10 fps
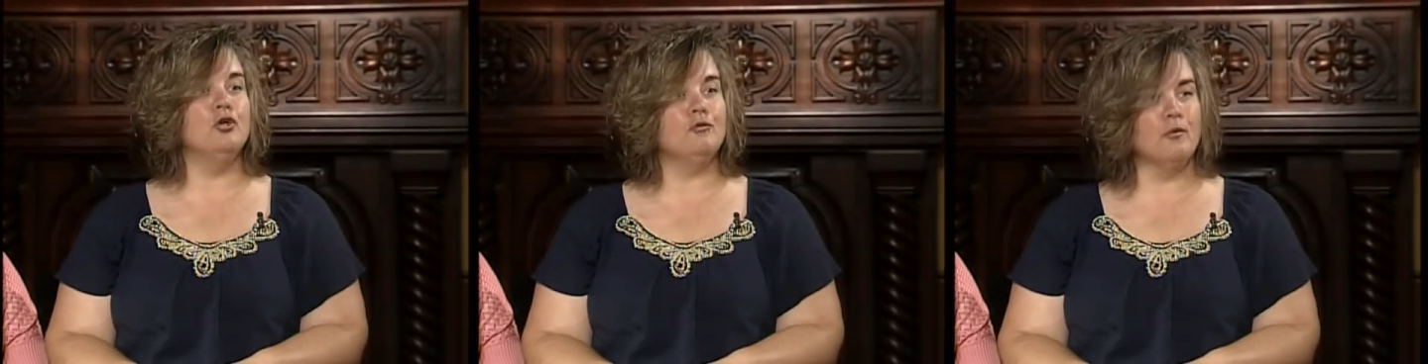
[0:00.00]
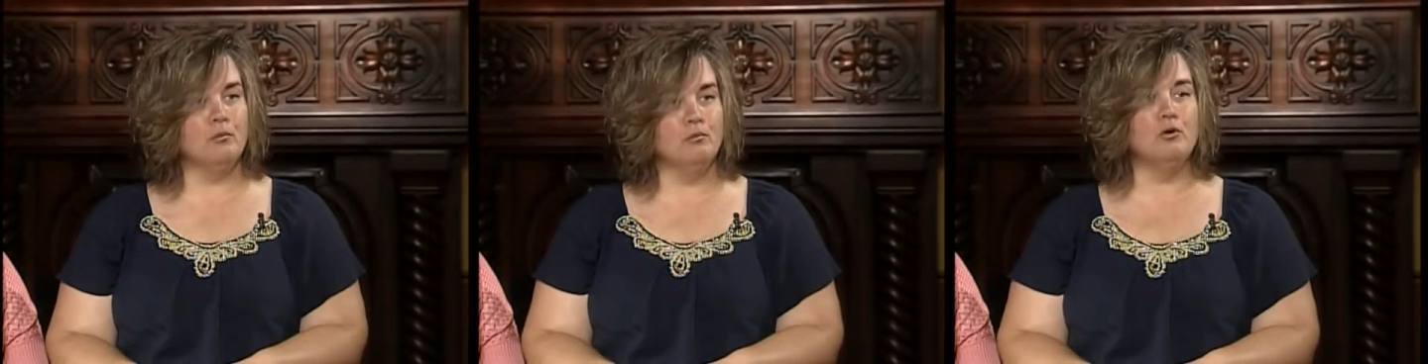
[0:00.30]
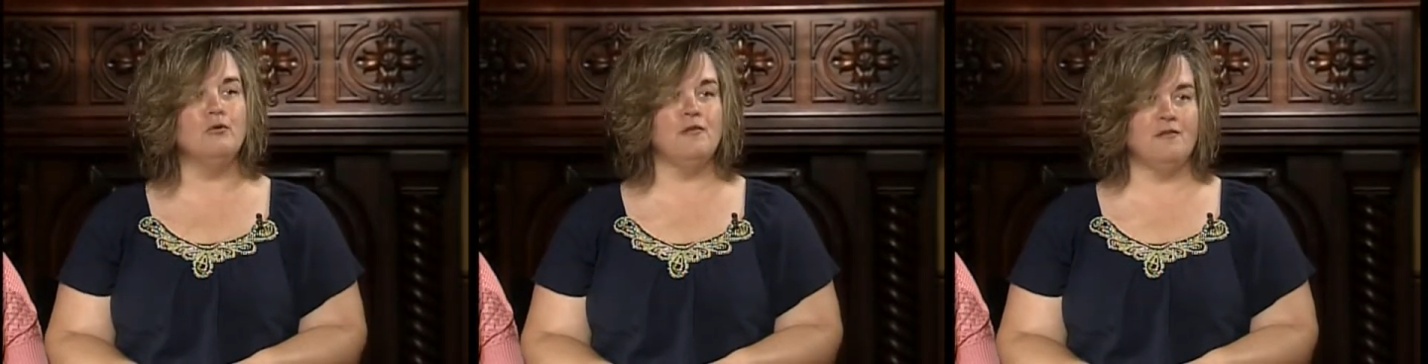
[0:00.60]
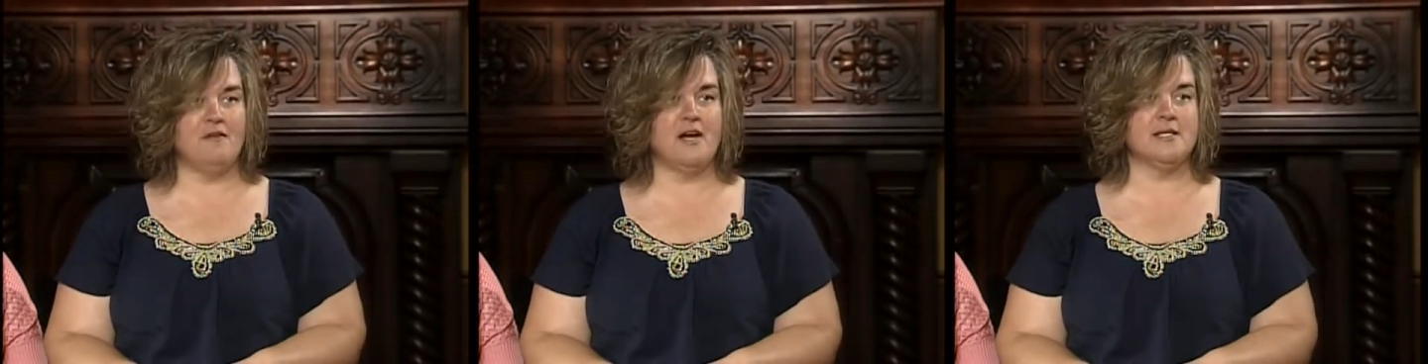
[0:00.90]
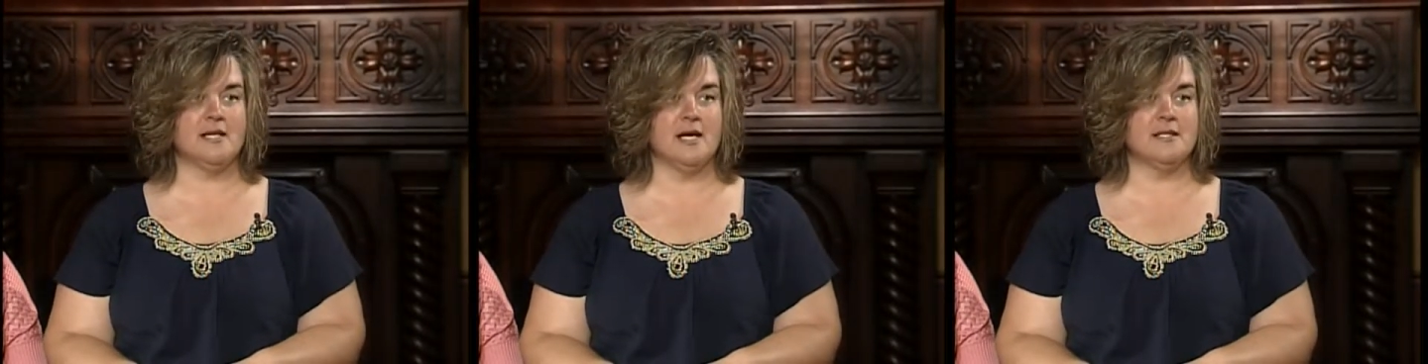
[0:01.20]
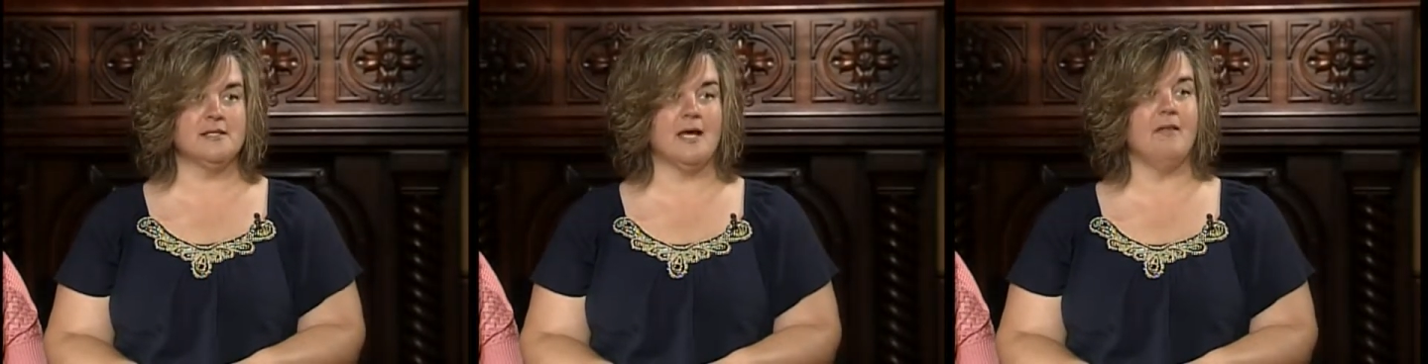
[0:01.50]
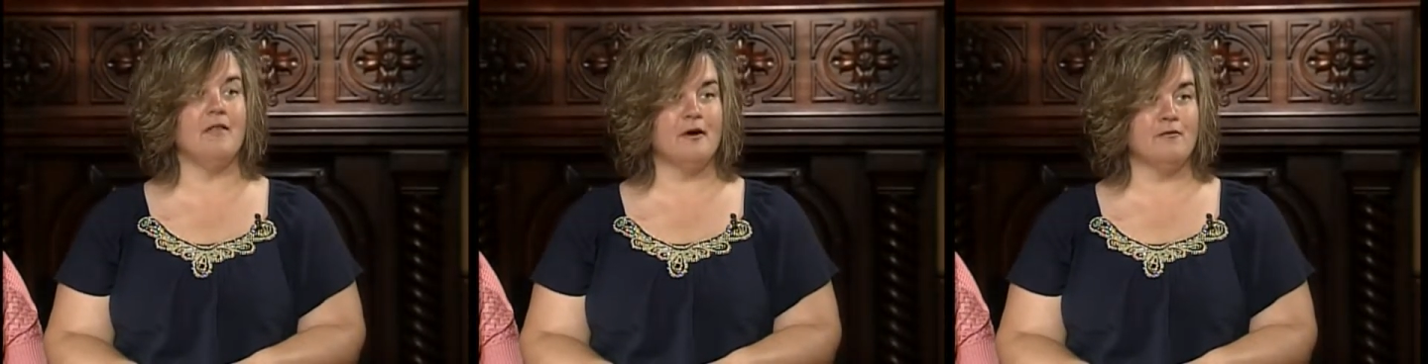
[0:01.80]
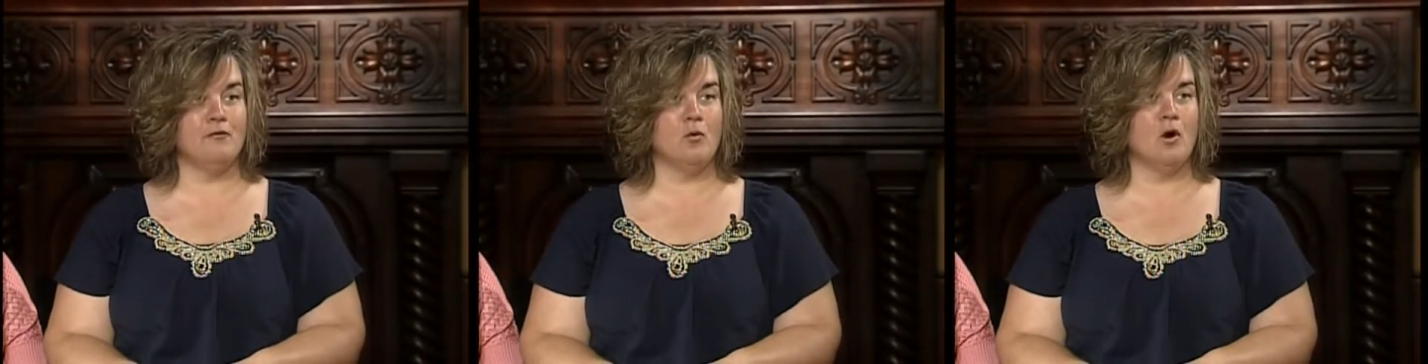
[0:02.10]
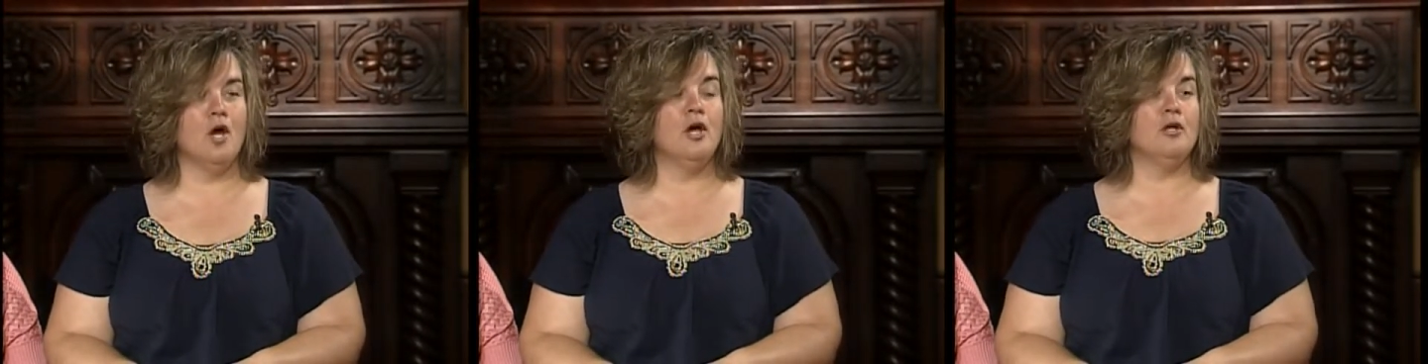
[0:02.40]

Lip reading: You've removed the phytates, and therefore,